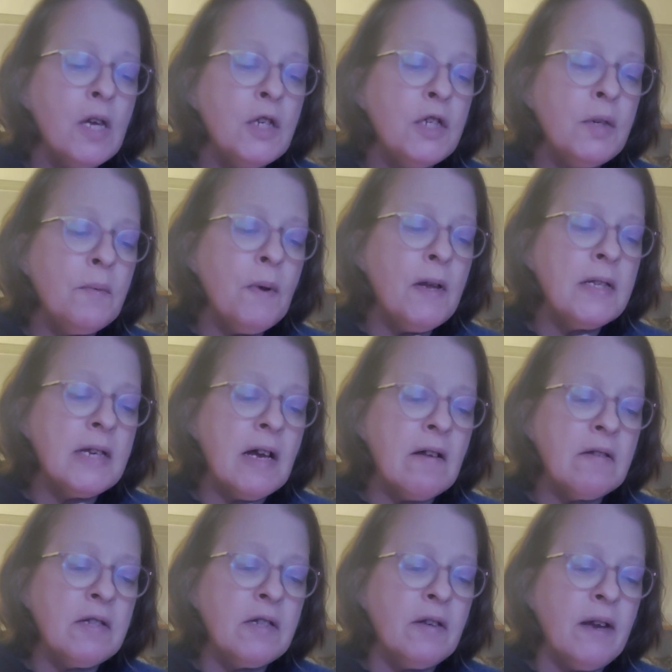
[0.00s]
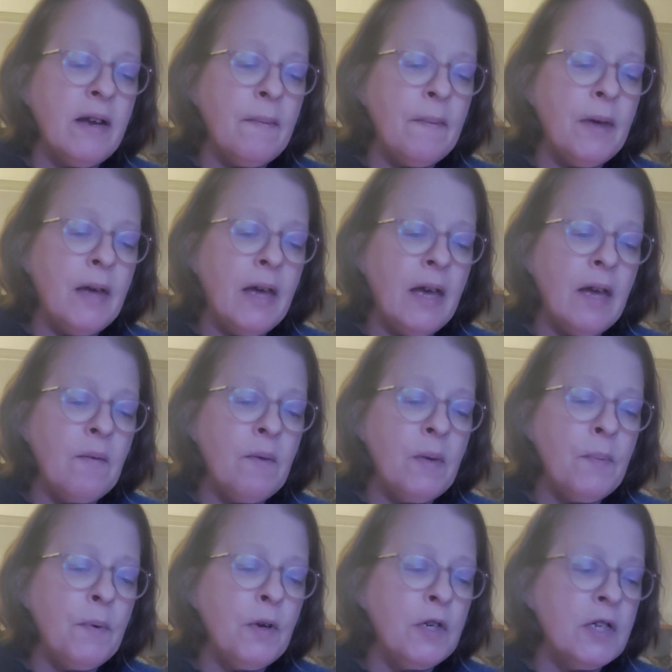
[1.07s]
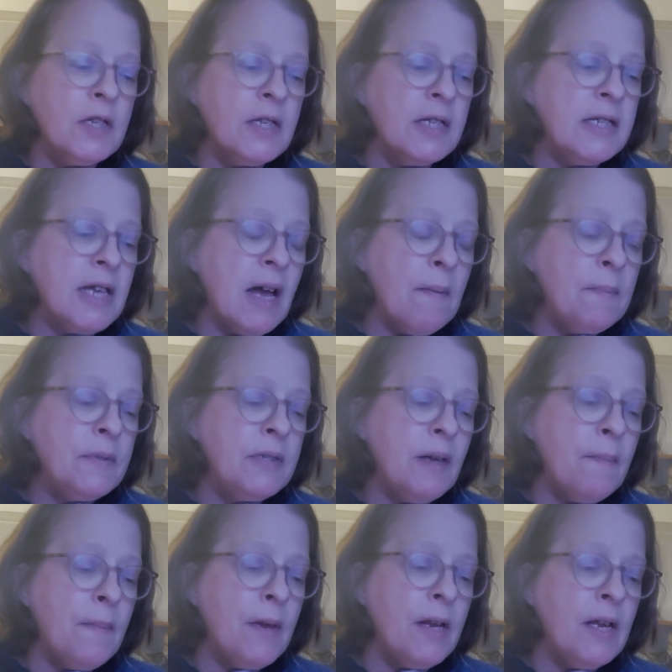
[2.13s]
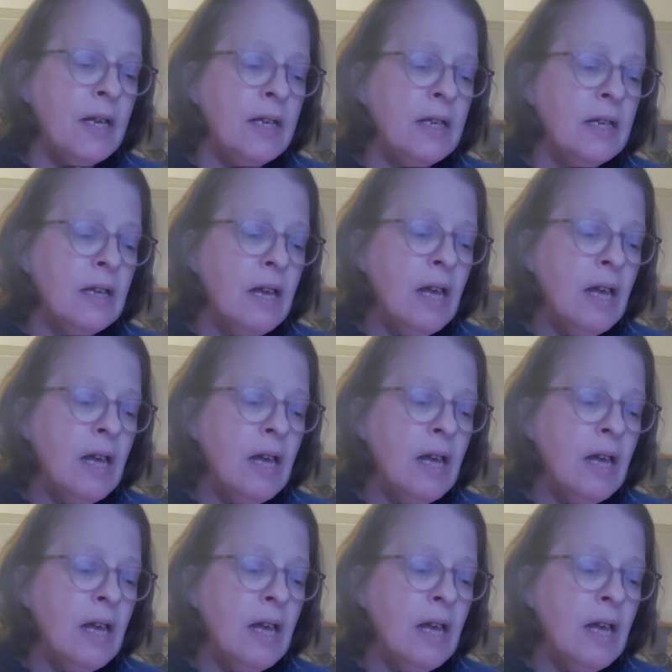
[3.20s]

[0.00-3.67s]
She runs out to greet me, and we perch on the steps a minute,